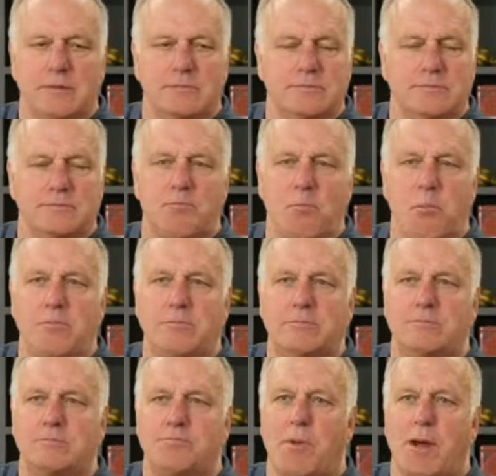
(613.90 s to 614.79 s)

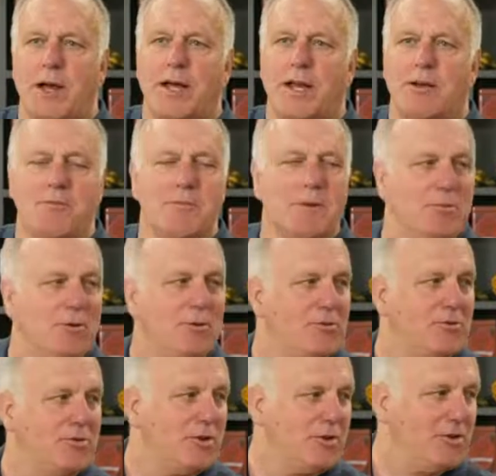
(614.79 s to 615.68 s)
I got to remember, it
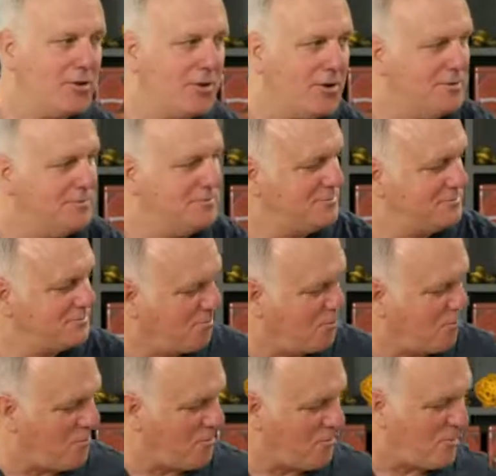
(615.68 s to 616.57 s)
was a year ago.
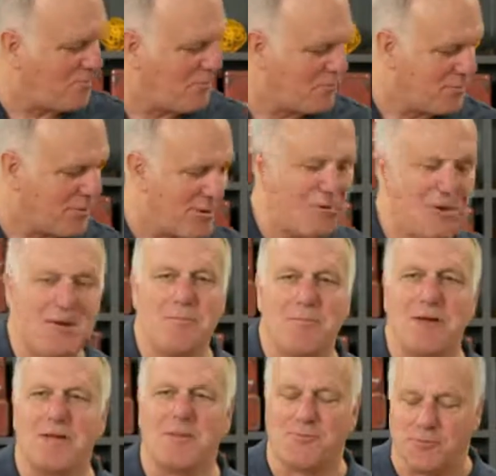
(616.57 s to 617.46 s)
We didn't
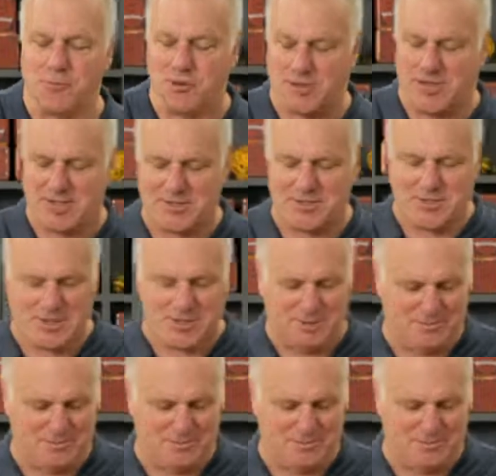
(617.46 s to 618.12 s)
make it for the last year.